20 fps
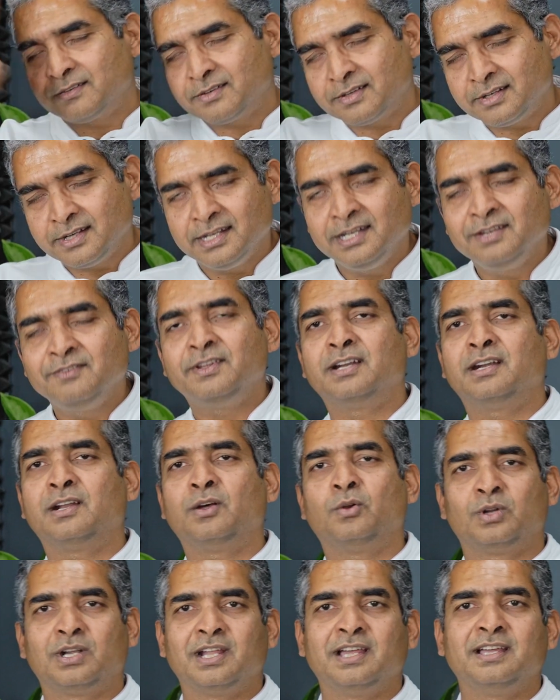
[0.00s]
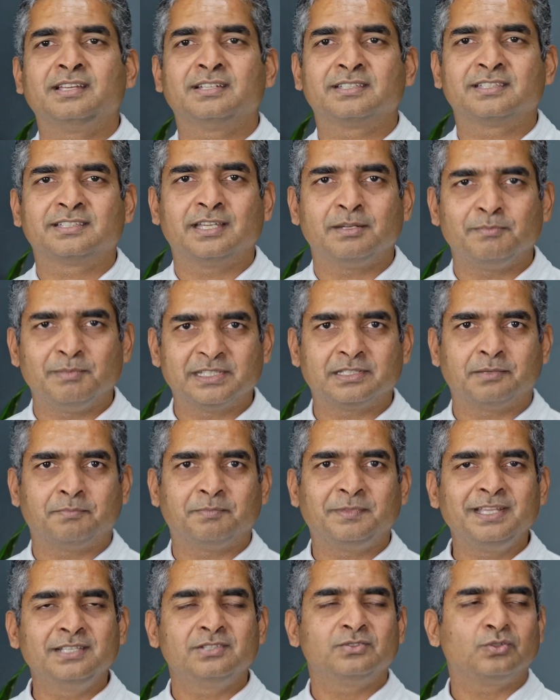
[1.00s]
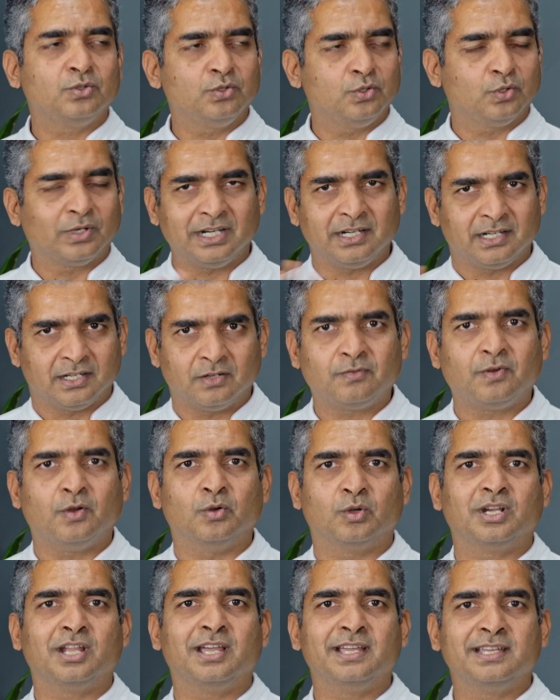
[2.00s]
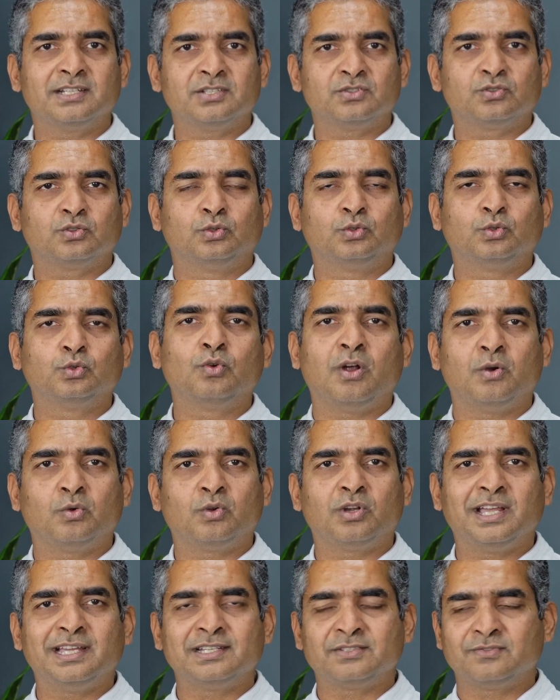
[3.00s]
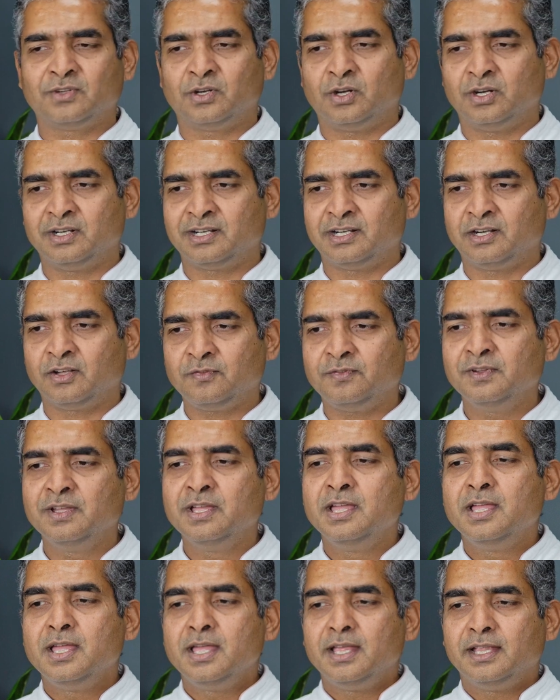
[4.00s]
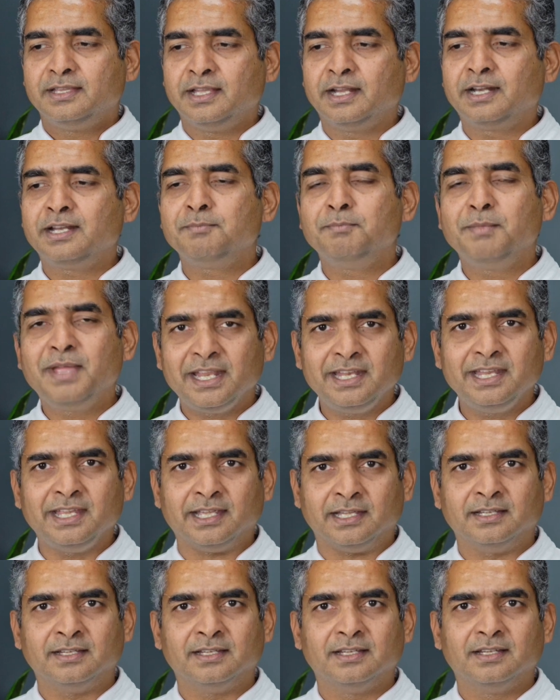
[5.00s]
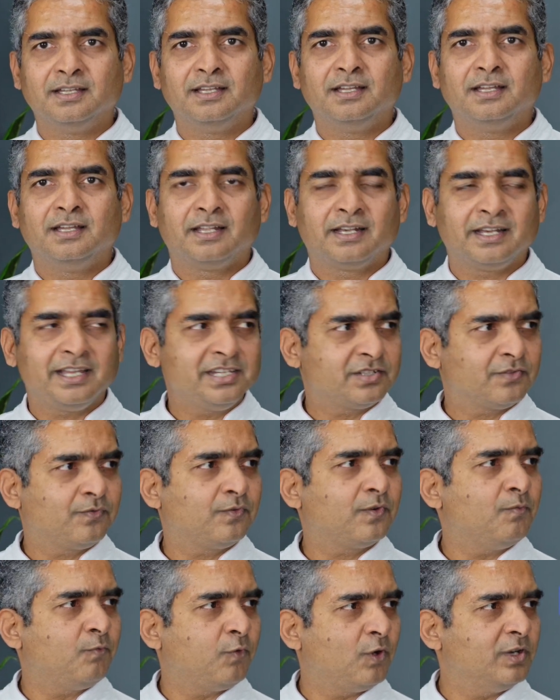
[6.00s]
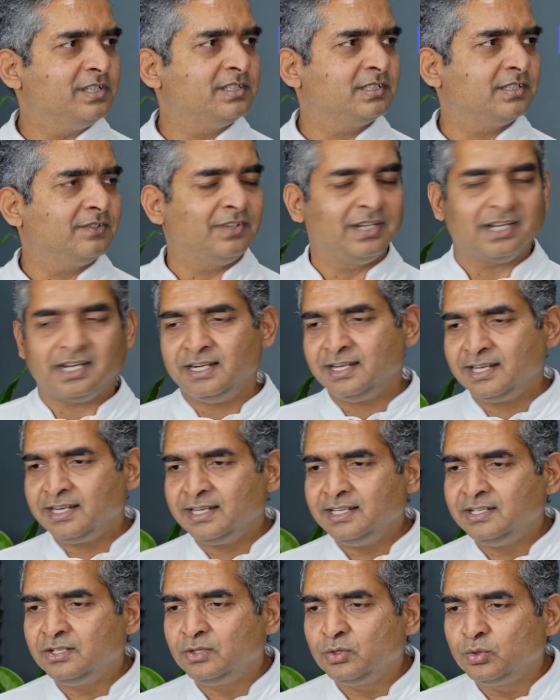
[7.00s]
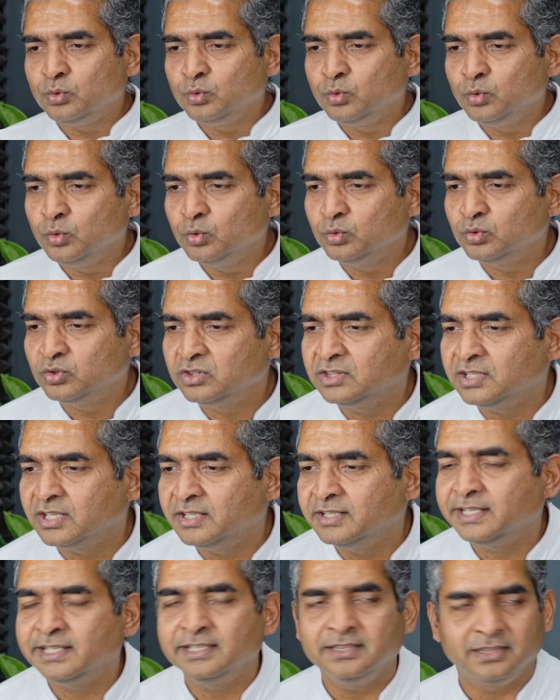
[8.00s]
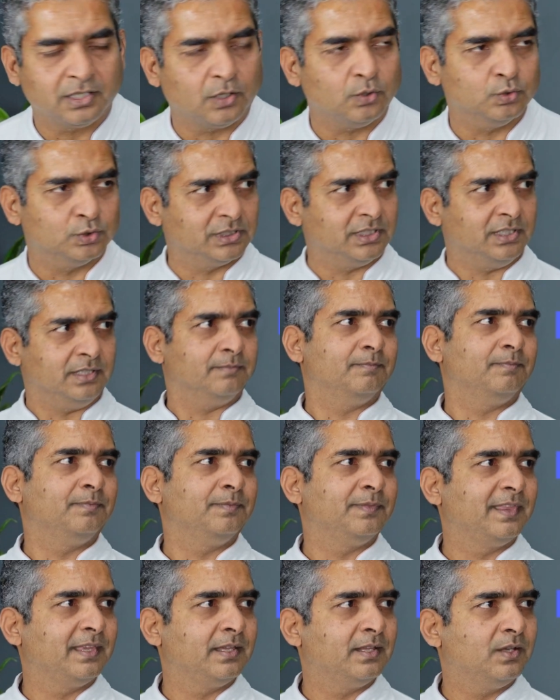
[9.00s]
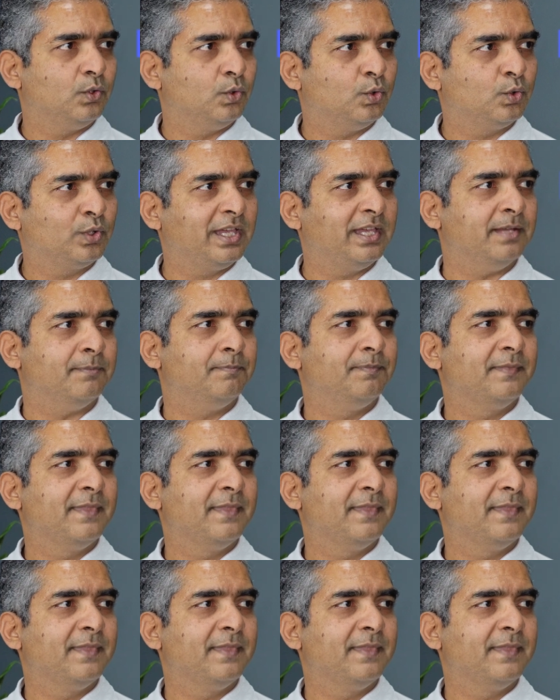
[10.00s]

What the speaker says: really weird outliers can mess up things. So you get rid of outliers. So two outliers we got rid of. The remaining range from 4,700 to 13,000. Okay.